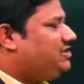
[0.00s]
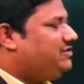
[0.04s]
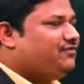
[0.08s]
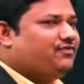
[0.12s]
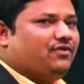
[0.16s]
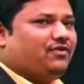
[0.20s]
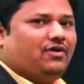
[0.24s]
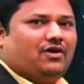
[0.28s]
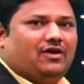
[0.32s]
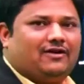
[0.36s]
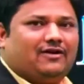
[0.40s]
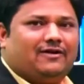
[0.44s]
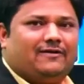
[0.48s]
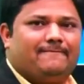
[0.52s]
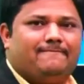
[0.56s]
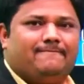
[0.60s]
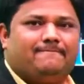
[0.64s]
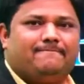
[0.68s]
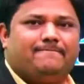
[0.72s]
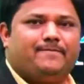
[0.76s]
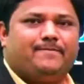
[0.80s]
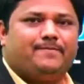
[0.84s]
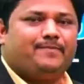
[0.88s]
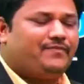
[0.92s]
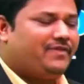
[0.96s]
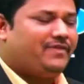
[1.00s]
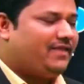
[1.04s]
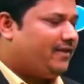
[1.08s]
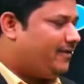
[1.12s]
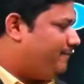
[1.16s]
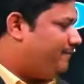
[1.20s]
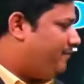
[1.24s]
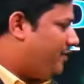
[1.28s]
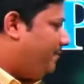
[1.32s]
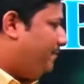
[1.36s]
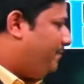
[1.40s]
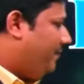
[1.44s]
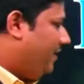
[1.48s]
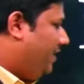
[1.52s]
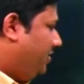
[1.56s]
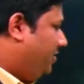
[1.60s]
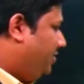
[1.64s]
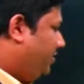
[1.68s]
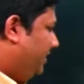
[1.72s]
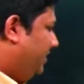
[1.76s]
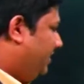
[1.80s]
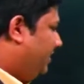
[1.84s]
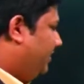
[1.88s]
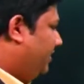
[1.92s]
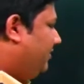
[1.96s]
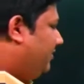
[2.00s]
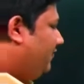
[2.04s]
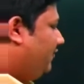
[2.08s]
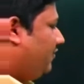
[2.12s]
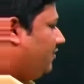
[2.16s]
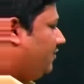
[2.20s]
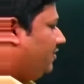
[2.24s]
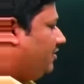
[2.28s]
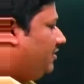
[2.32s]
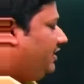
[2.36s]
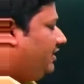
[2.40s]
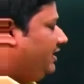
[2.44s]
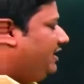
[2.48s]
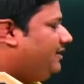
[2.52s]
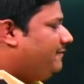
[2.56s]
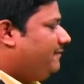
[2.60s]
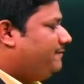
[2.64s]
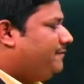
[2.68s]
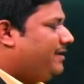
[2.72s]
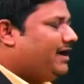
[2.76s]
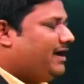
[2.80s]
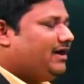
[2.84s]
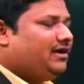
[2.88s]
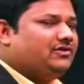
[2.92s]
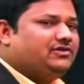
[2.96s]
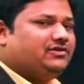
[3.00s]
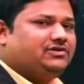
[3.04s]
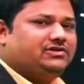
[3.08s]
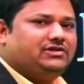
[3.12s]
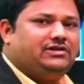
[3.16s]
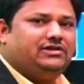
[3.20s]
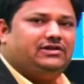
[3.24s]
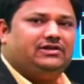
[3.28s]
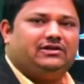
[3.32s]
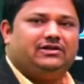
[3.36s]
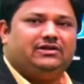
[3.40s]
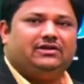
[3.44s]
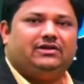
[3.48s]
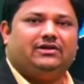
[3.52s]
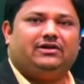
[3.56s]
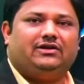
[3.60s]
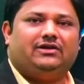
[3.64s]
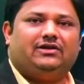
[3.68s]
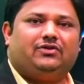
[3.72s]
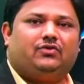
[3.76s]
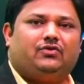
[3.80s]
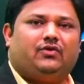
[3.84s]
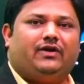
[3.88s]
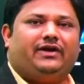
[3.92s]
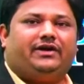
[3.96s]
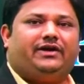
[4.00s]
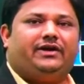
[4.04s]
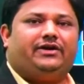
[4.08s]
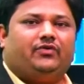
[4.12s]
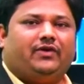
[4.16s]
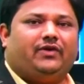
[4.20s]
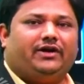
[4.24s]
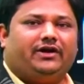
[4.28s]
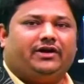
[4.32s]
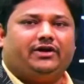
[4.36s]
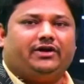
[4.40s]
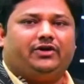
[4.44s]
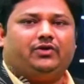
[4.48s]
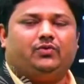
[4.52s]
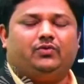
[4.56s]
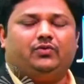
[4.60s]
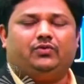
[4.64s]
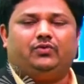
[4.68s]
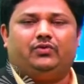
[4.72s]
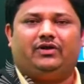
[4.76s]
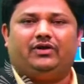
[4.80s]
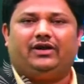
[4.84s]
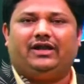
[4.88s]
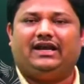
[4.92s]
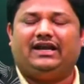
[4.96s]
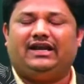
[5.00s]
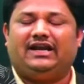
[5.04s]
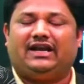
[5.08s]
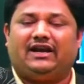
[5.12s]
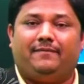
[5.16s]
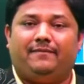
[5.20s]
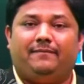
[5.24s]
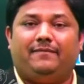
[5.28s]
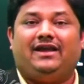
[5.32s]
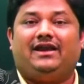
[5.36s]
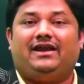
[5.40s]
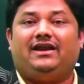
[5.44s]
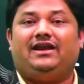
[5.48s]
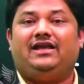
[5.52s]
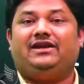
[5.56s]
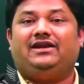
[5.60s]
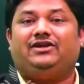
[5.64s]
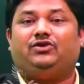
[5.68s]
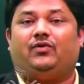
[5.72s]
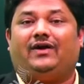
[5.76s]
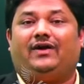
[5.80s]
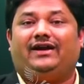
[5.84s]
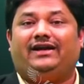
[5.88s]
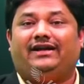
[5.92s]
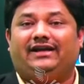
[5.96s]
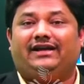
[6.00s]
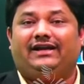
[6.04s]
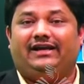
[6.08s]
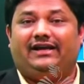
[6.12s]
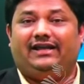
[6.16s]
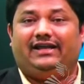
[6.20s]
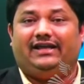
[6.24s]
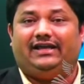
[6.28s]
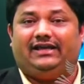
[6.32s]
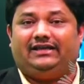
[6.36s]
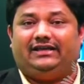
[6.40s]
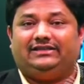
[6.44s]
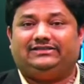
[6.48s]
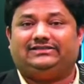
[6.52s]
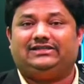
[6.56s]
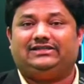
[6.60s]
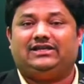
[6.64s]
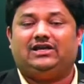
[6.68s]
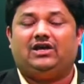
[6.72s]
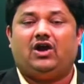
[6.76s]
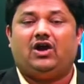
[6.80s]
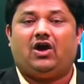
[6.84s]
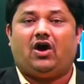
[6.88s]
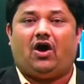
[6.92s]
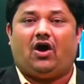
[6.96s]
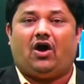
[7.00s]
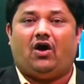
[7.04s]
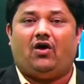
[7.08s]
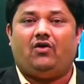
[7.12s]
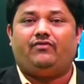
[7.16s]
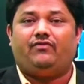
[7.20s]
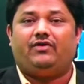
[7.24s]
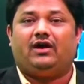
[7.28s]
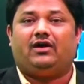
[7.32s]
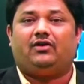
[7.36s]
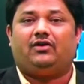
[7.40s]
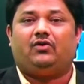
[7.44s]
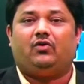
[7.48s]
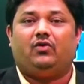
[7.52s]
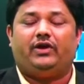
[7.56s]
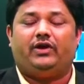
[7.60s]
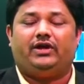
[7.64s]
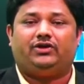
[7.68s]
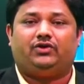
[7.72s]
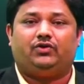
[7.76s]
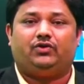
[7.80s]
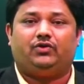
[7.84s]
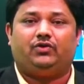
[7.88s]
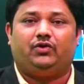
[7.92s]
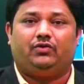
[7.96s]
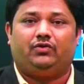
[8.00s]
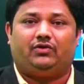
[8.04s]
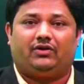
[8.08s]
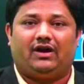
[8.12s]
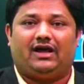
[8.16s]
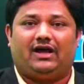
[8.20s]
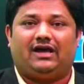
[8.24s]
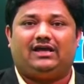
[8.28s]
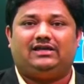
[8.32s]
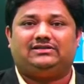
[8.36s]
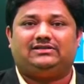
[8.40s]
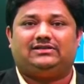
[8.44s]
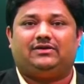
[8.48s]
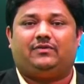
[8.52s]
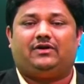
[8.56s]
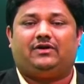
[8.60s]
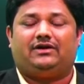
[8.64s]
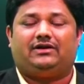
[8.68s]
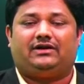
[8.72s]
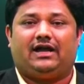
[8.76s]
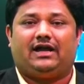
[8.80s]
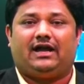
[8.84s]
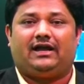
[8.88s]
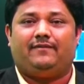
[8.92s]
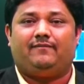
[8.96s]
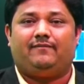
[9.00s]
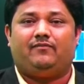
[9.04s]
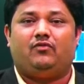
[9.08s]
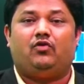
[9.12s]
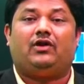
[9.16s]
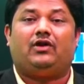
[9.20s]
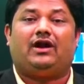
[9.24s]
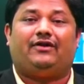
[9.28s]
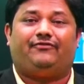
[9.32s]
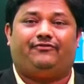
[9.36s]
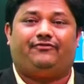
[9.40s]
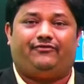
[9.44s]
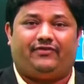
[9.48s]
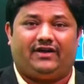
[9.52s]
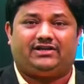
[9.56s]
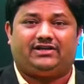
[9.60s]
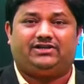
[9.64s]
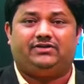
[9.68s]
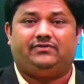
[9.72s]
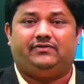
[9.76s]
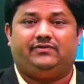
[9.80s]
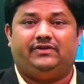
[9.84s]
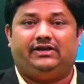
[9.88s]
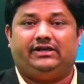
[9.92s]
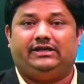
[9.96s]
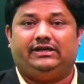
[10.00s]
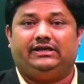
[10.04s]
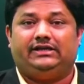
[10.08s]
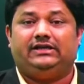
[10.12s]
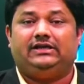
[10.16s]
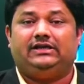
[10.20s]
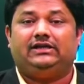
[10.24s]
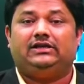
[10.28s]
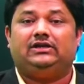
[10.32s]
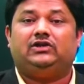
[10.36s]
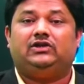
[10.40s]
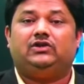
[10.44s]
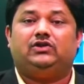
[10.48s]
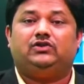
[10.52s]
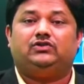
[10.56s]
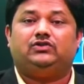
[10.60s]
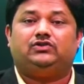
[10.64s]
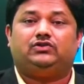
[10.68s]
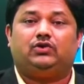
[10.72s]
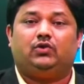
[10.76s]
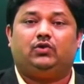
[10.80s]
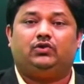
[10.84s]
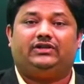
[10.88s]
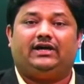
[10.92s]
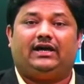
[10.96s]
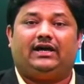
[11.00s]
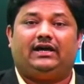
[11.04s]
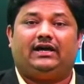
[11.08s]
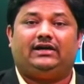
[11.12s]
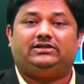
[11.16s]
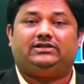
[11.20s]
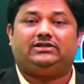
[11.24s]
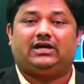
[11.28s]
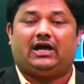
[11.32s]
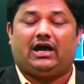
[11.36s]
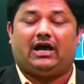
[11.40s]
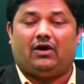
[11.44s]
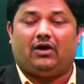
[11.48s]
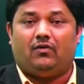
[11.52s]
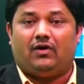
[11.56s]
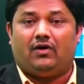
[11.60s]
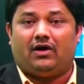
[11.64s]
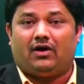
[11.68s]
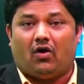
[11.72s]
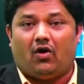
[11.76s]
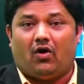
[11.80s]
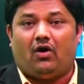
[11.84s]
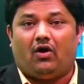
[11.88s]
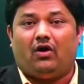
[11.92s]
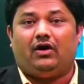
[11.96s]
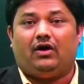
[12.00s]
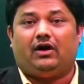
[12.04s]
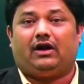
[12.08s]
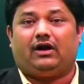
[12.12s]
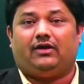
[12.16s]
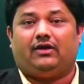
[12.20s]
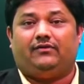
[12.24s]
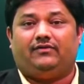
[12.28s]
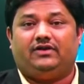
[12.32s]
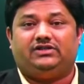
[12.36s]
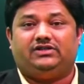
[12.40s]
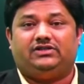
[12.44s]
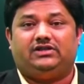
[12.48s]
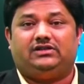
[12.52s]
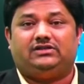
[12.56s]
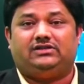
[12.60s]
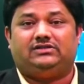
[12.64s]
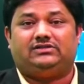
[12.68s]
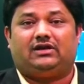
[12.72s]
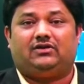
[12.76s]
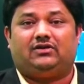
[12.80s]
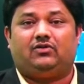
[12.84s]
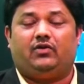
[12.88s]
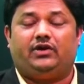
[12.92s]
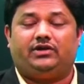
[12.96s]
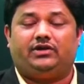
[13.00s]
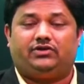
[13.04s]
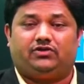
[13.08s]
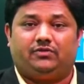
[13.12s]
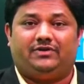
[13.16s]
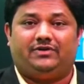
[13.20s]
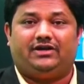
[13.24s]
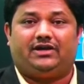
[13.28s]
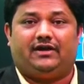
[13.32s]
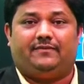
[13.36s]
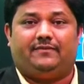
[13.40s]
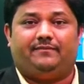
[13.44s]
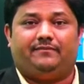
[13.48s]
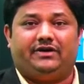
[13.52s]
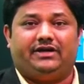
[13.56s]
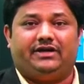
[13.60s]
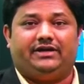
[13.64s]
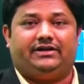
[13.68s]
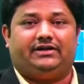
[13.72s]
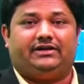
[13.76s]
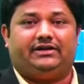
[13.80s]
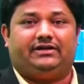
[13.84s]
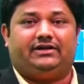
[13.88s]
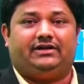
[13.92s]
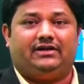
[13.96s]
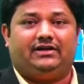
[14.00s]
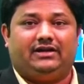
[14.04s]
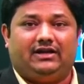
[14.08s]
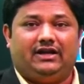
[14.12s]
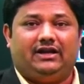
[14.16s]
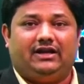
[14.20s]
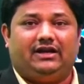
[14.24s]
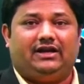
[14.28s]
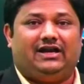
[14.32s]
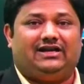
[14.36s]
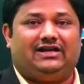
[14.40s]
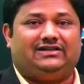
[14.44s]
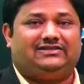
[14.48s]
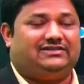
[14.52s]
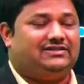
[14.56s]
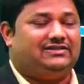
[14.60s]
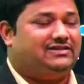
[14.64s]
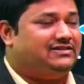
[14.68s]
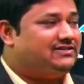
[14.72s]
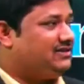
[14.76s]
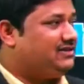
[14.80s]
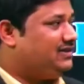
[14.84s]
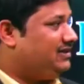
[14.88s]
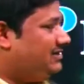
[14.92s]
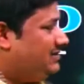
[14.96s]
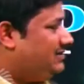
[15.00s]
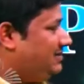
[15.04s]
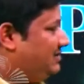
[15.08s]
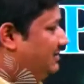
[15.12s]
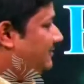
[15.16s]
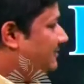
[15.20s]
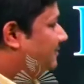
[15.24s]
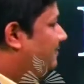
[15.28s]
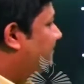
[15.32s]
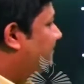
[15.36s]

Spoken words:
for preparation for NEET Biology 2022. In remaining 20 days, how we are going to utilize our time more effectively so that our all revisions are going to be completed. Let's discuss